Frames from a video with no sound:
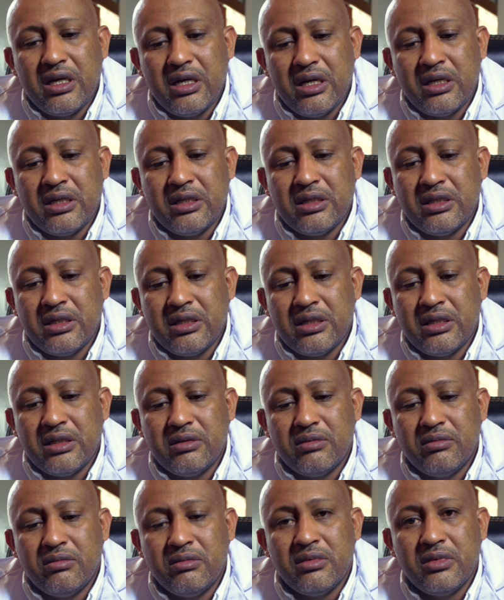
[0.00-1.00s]
And
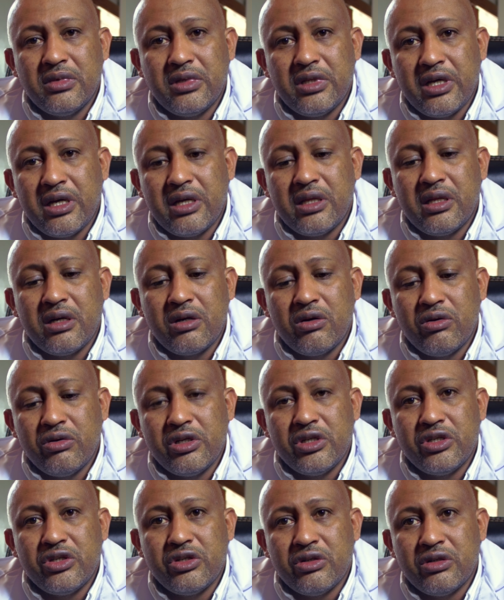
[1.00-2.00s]
the other
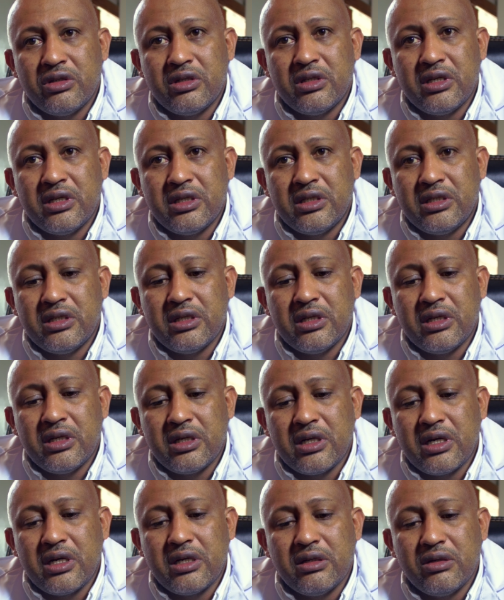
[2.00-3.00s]
condition
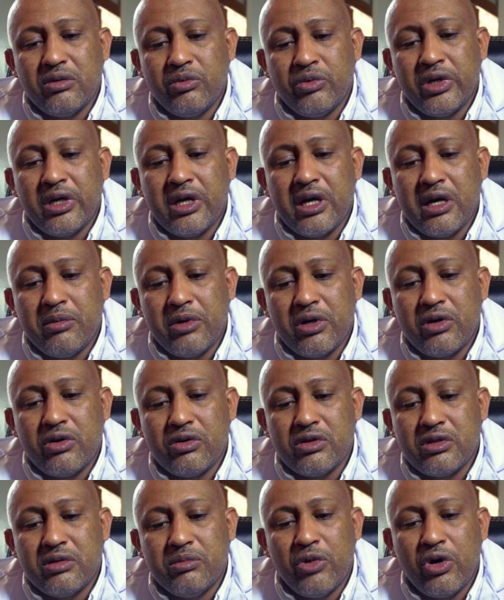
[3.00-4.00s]
that we come
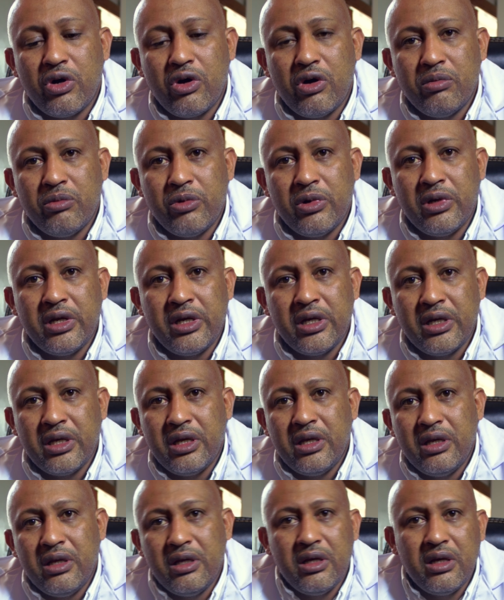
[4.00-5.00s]
across more commonly,
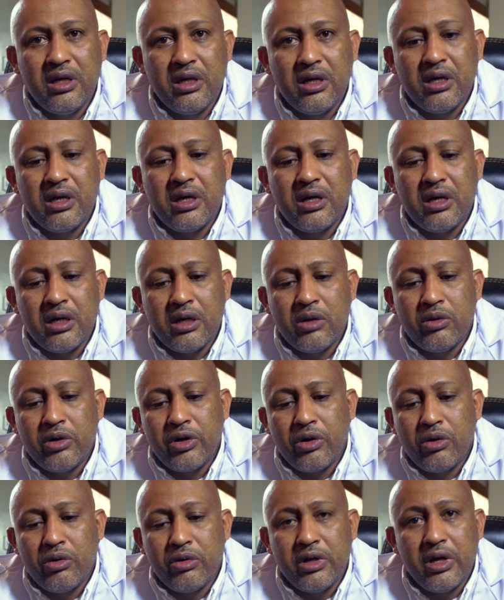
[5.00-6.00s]
what
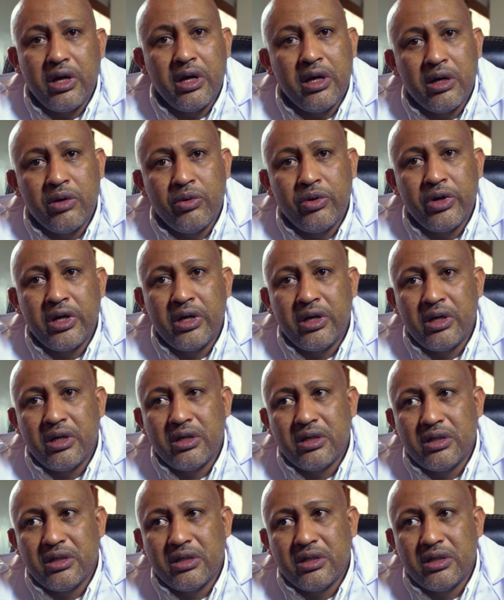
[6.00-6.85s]
are called airway